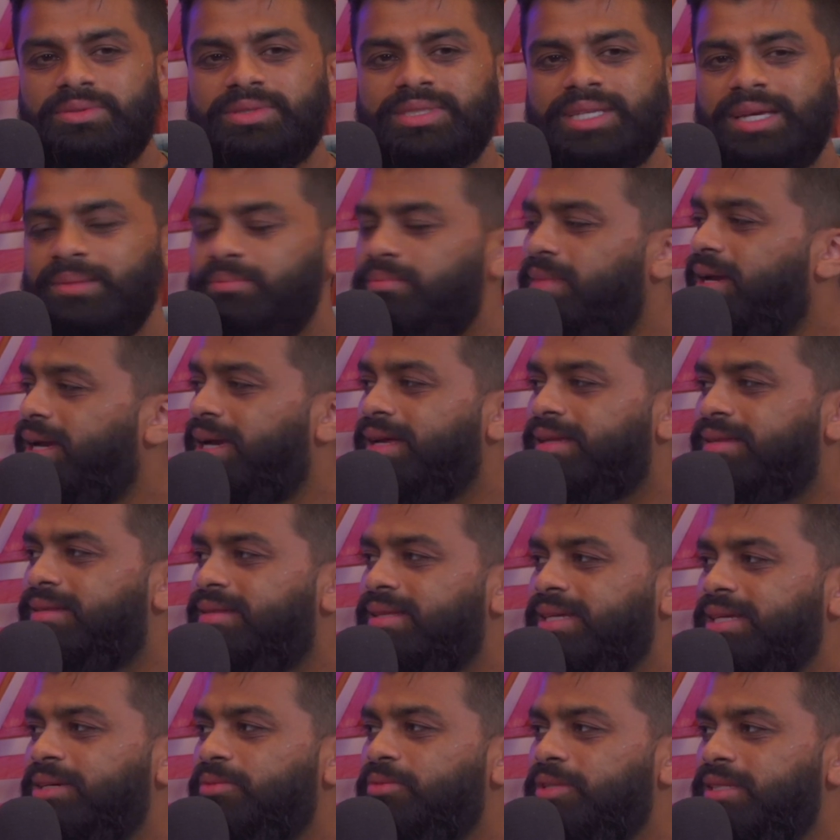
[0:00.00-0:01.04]
What was that math
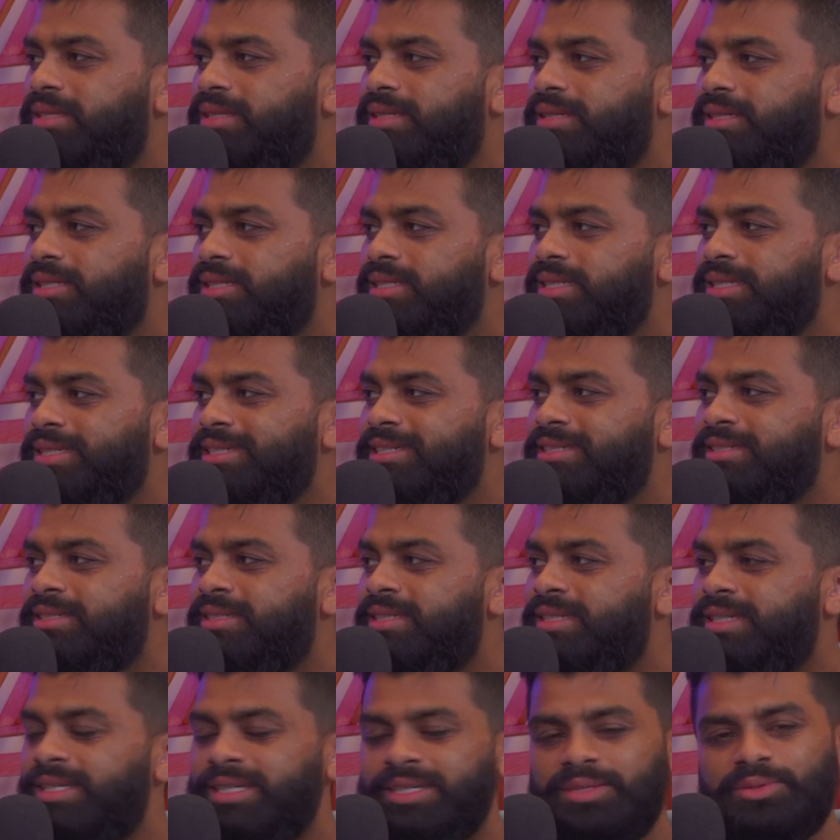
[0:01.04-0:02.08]
thing we did earlier?
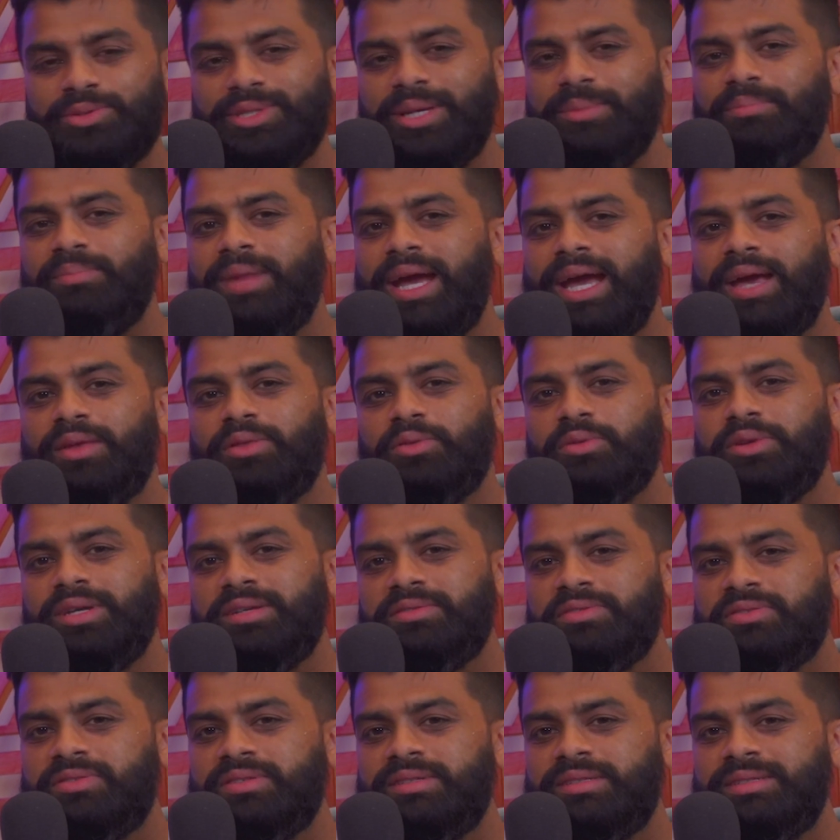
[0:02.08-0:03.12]
Was that math
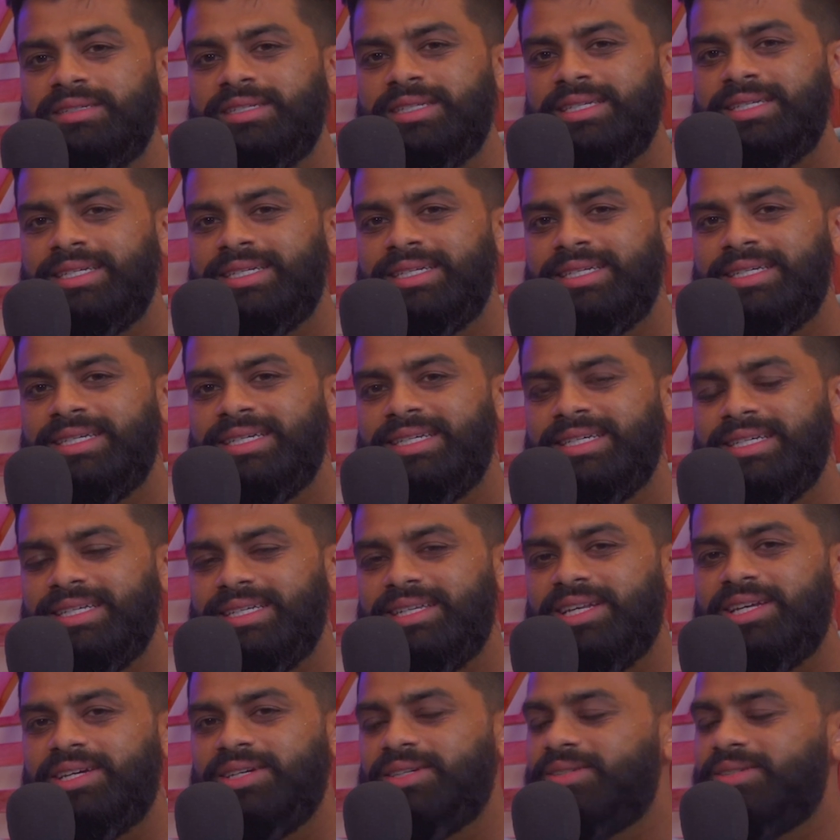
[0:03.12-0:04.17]
riff? You know,